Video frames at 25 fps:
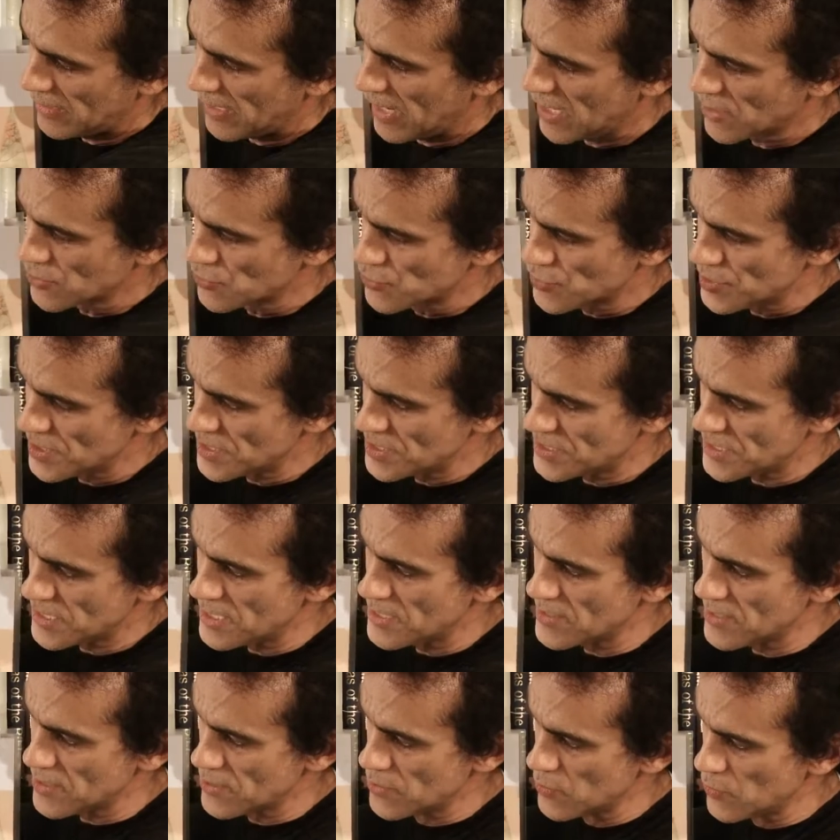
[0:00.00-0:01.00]
countries
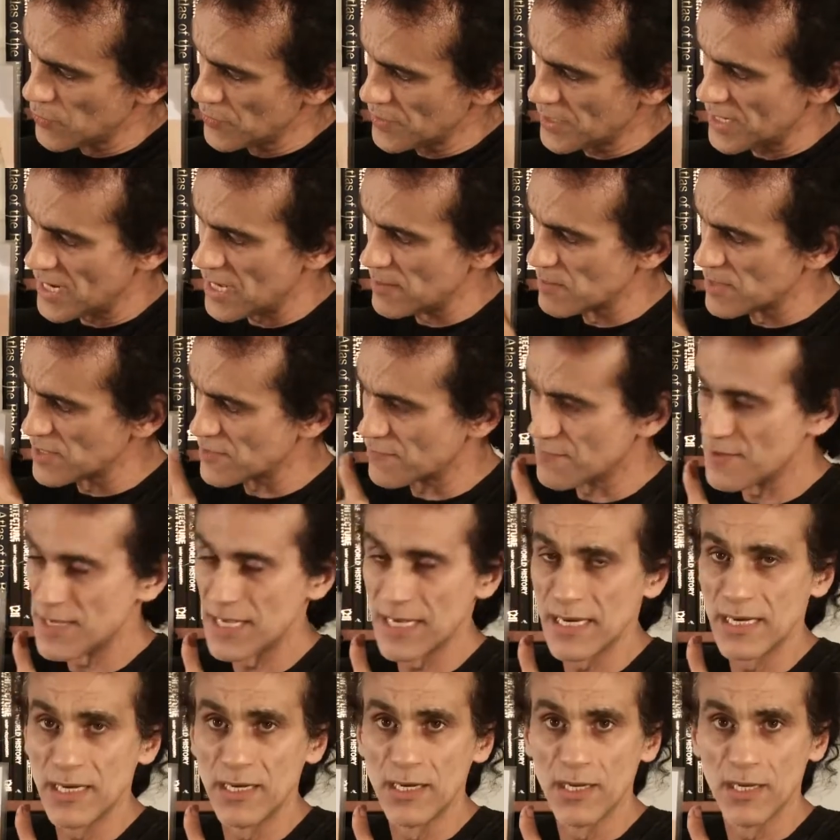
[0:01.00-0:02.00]
in the northern
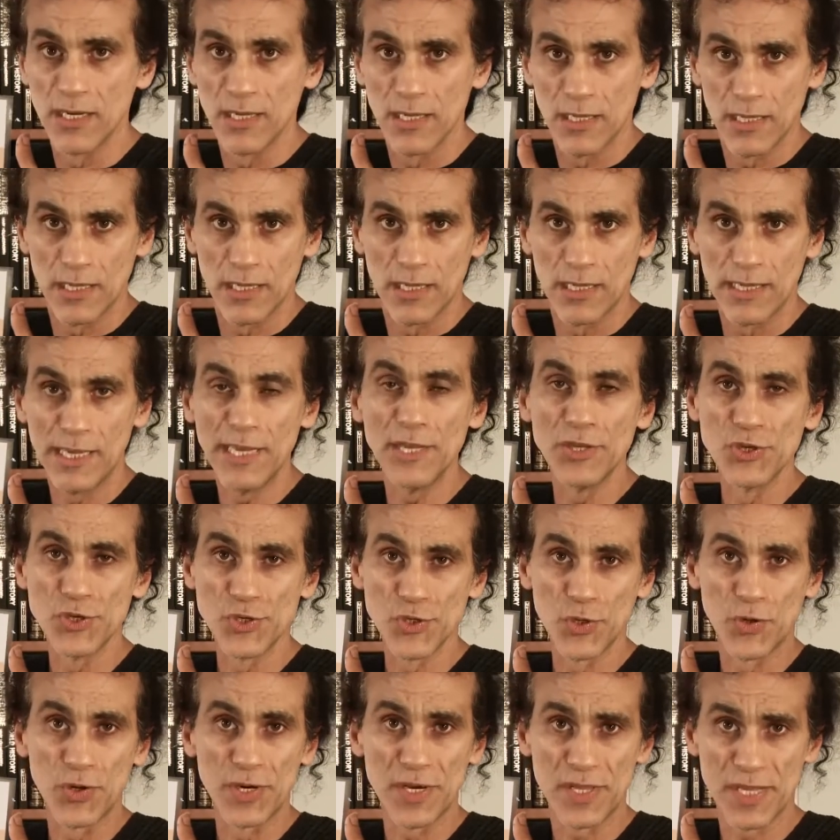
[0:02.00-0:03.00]
hemisphere
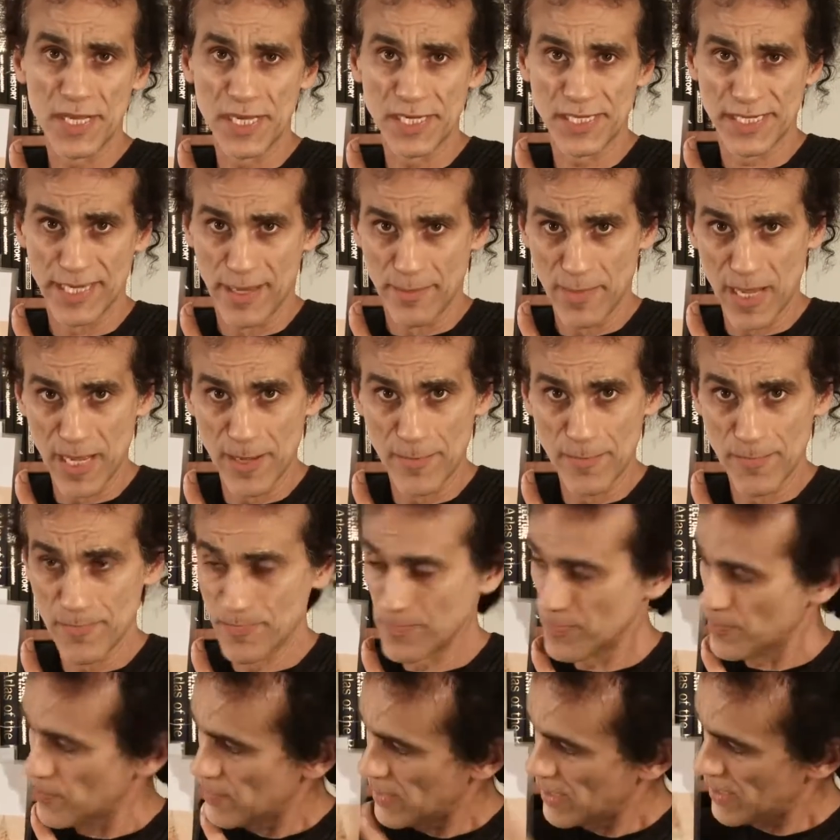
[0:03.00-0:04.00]
enjoy their summer.
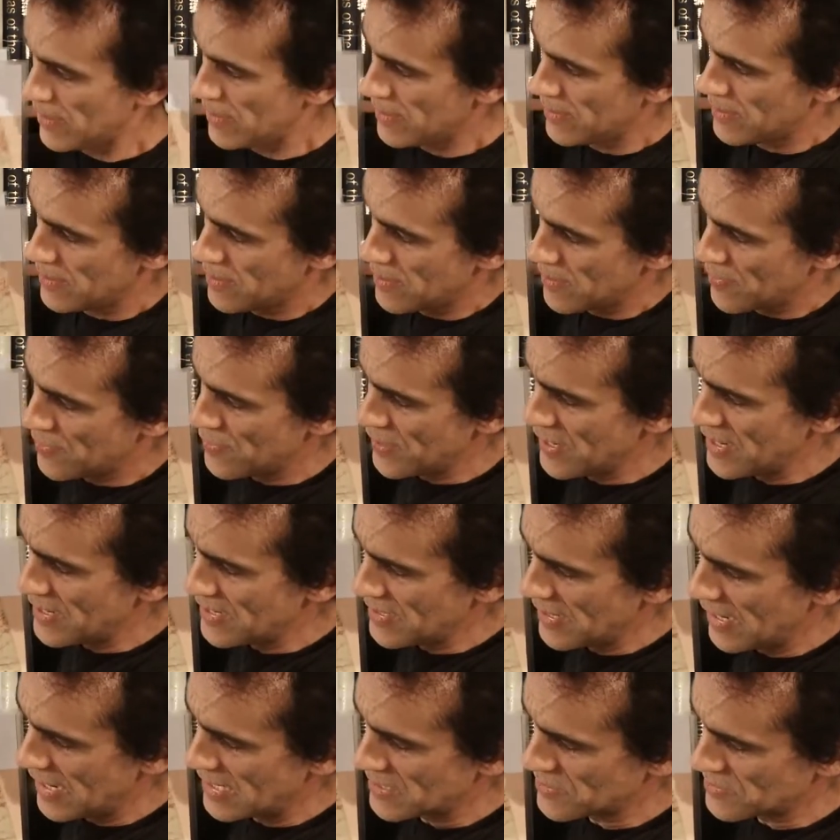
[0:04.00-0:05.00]

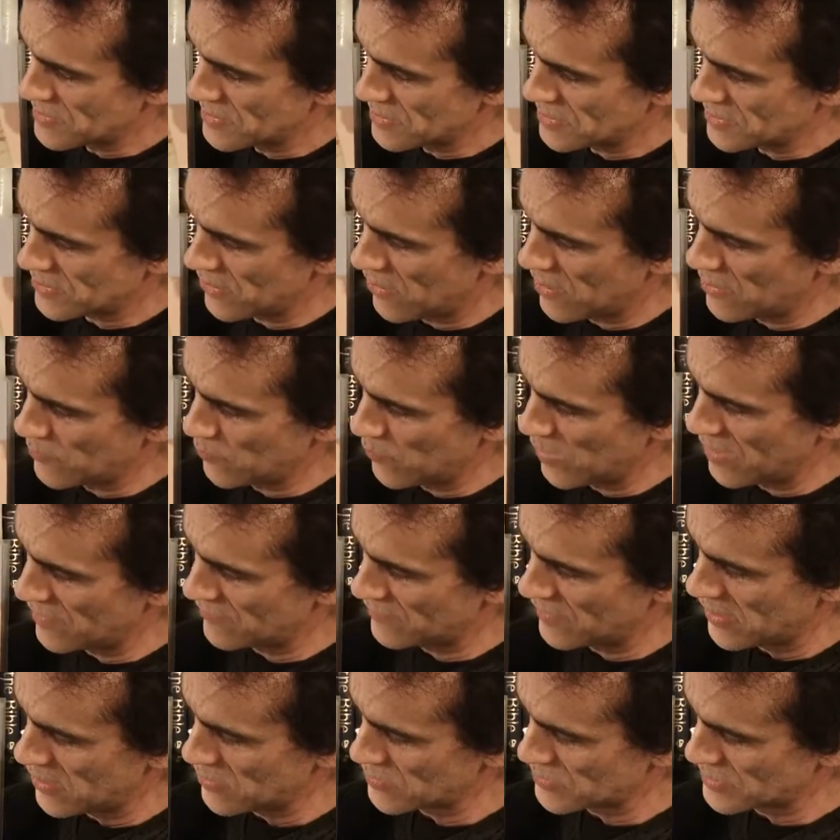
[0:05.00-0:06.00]
Then as the sine
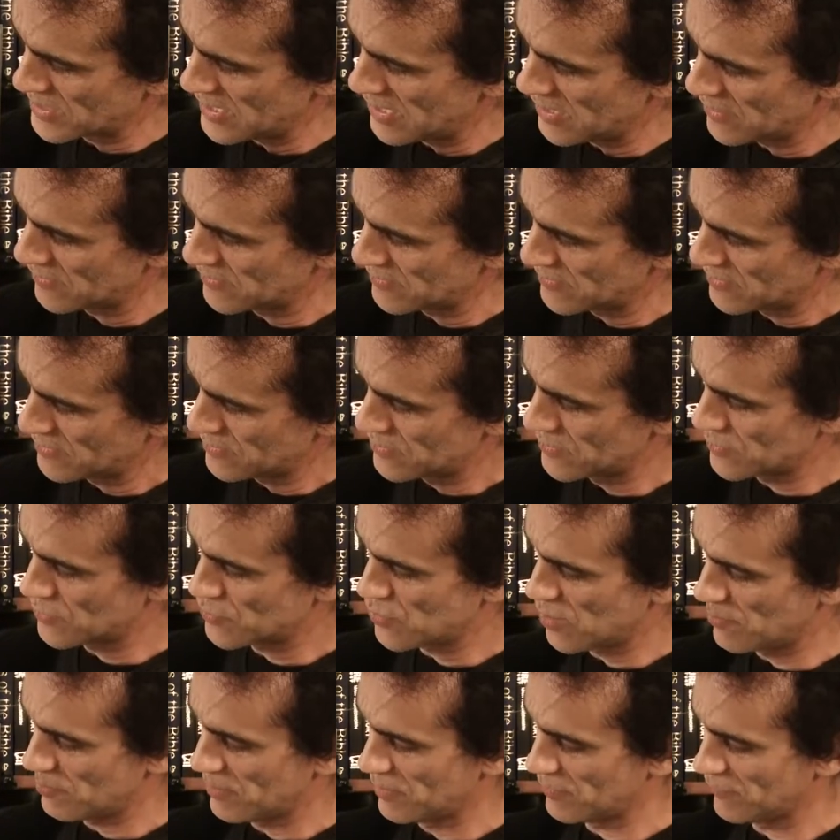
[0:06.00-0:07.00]
wave goes down to the
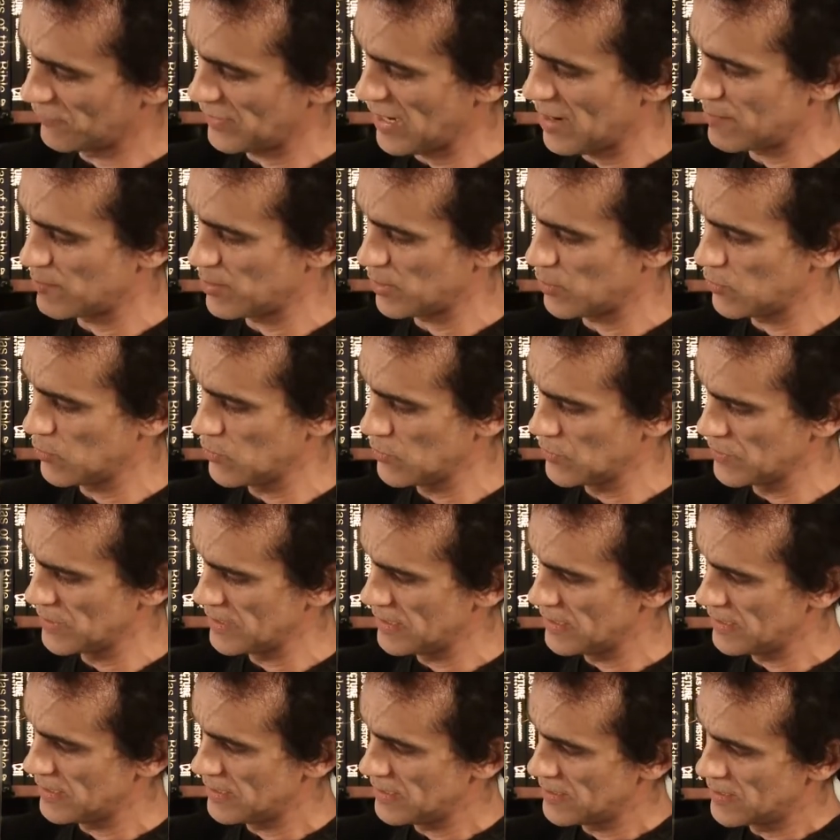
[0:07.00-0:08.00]
Tropic of
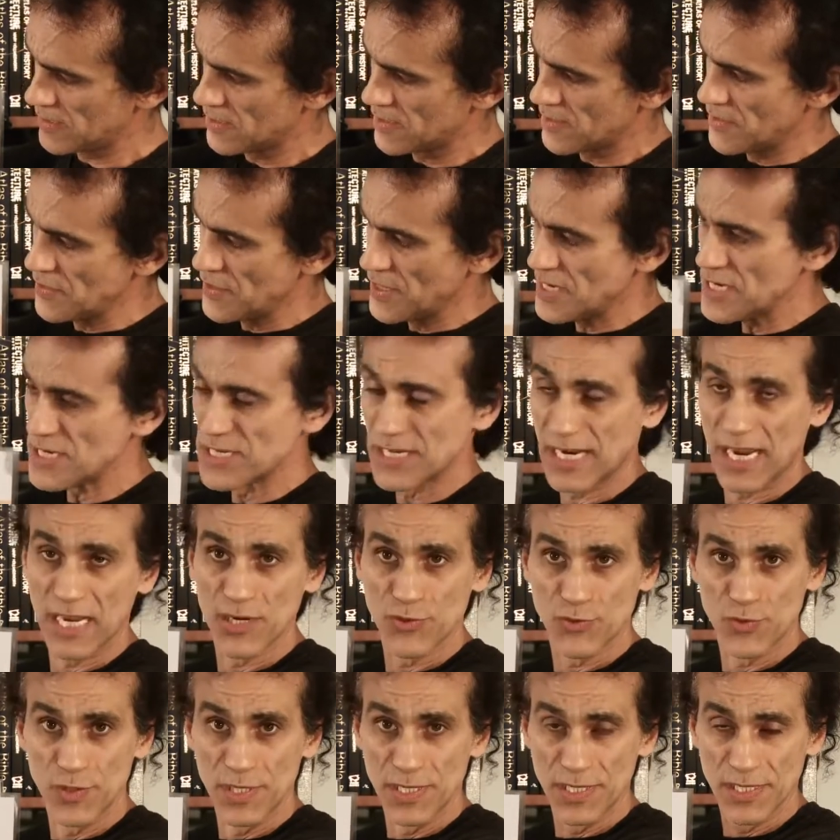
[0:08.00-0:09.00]
Capricorn, these
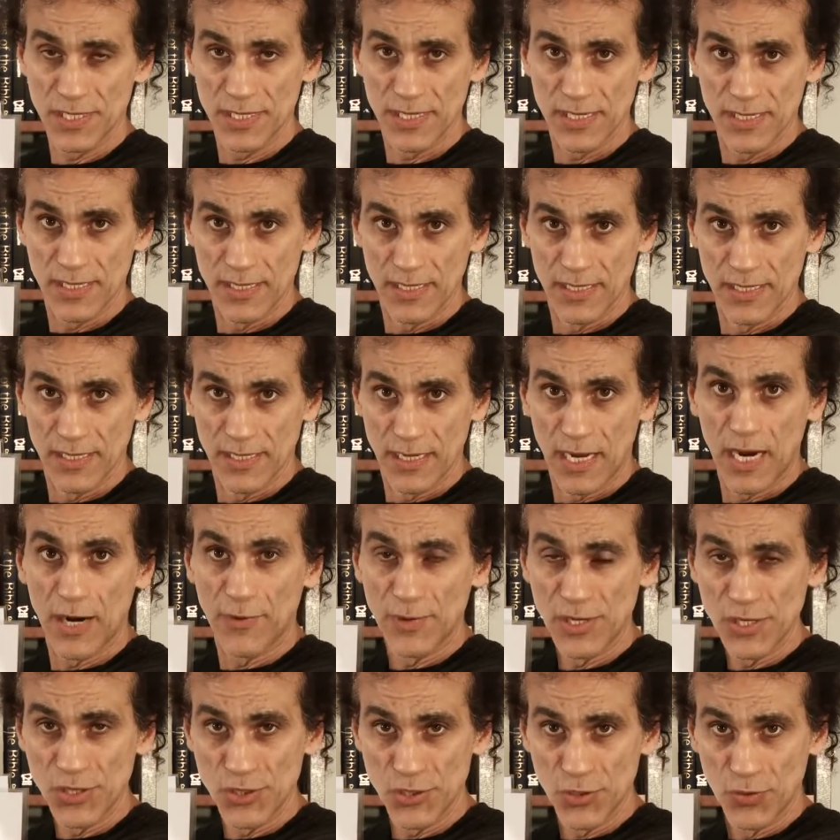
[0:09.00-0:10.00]
countries
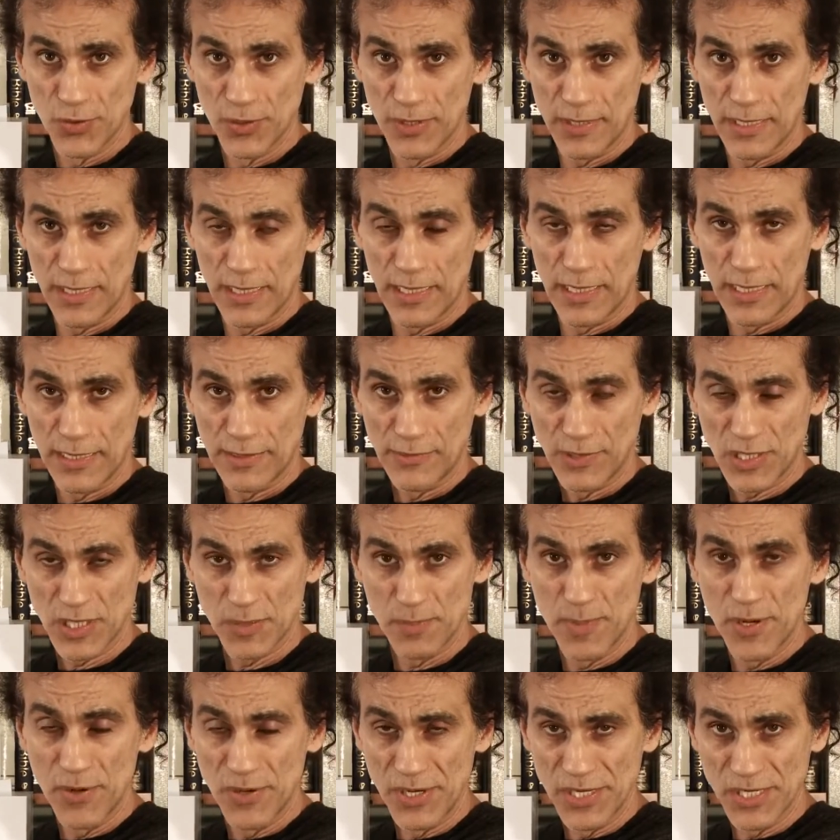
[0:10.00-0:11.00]
are
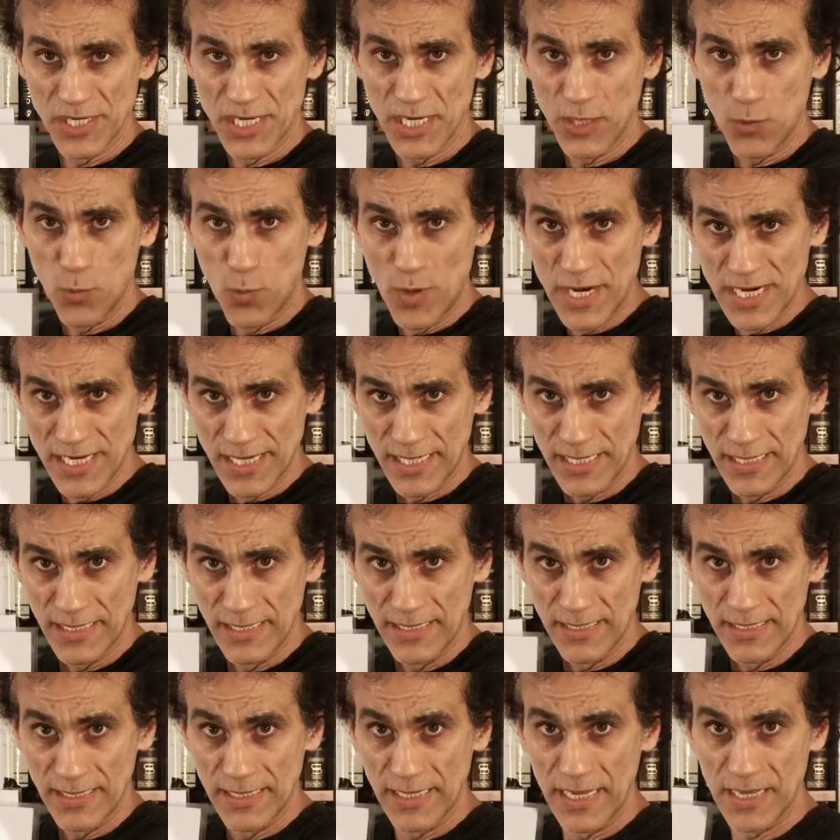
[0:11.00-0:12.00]
experiencing winter,
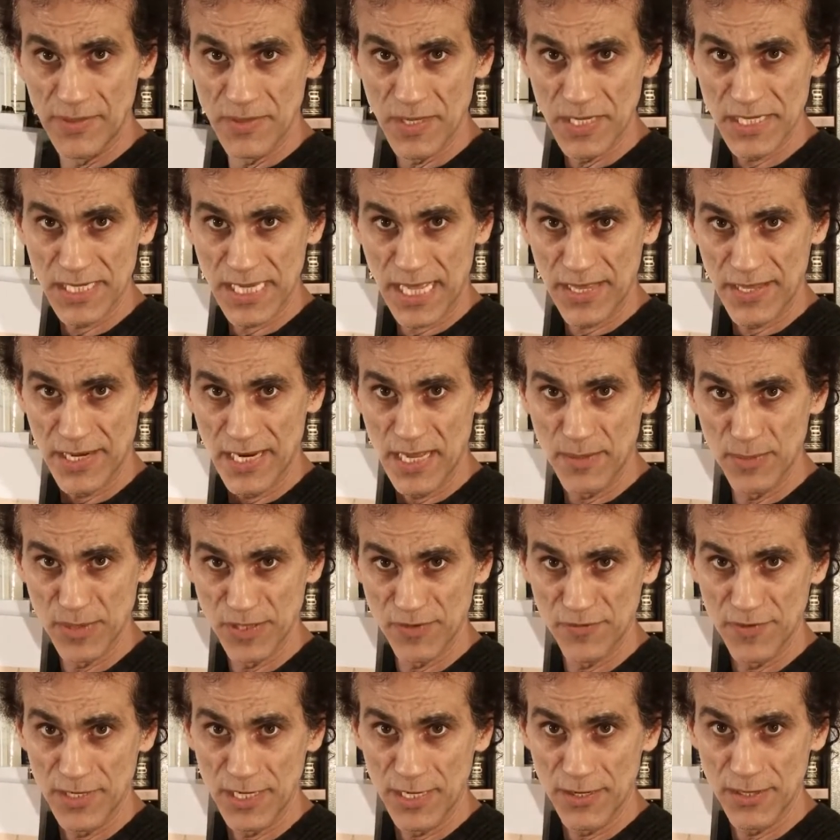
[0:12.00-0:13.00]
and the southern
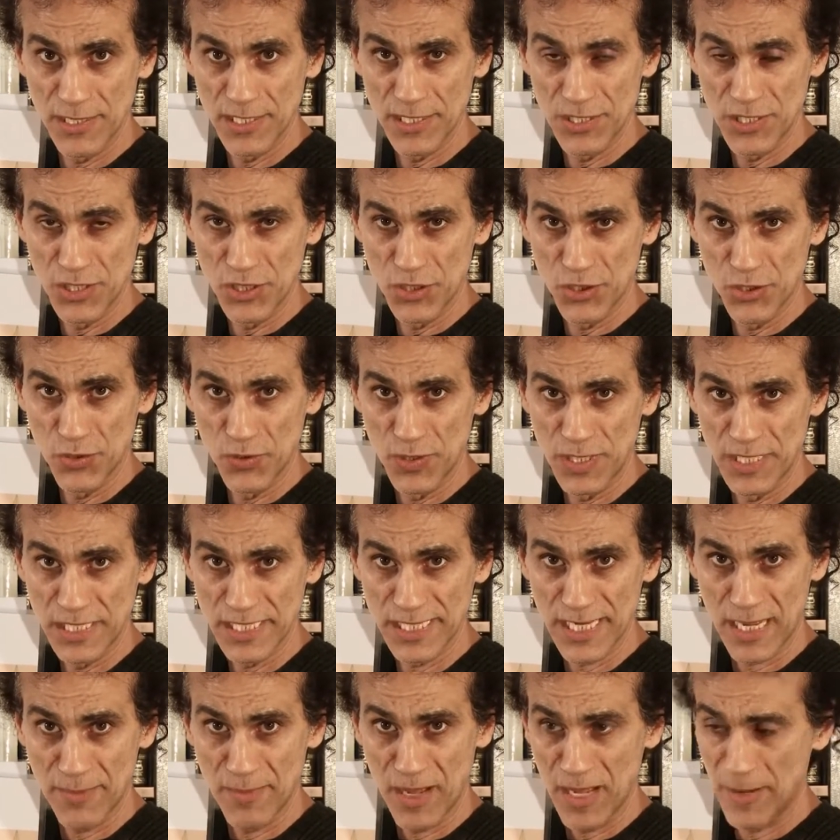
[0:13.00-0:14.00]
hemisphere is enjoying
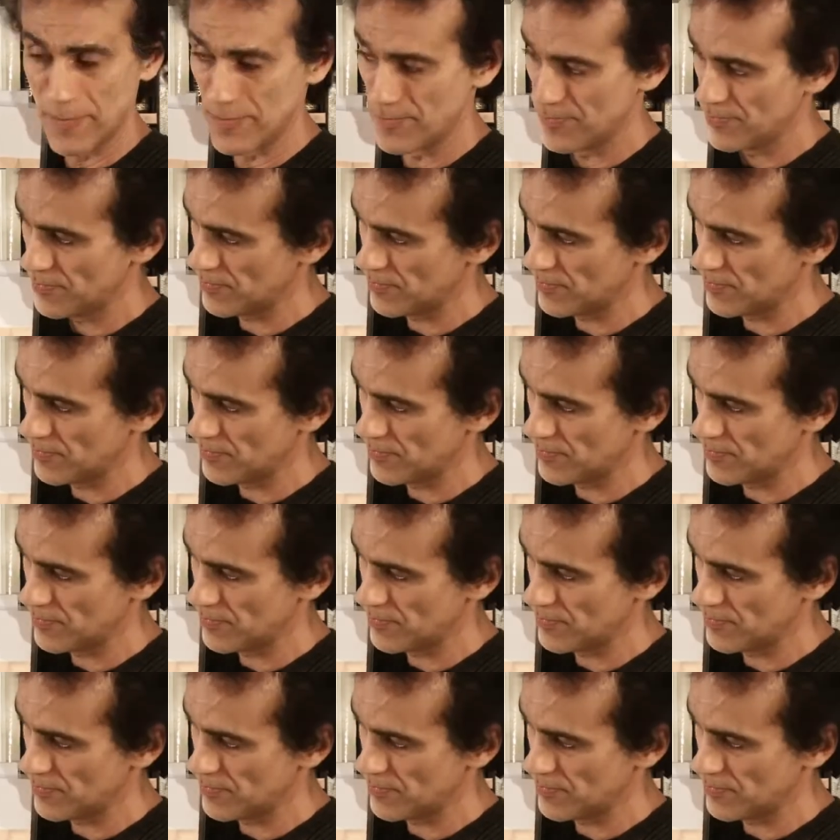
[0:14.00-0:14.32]
summer.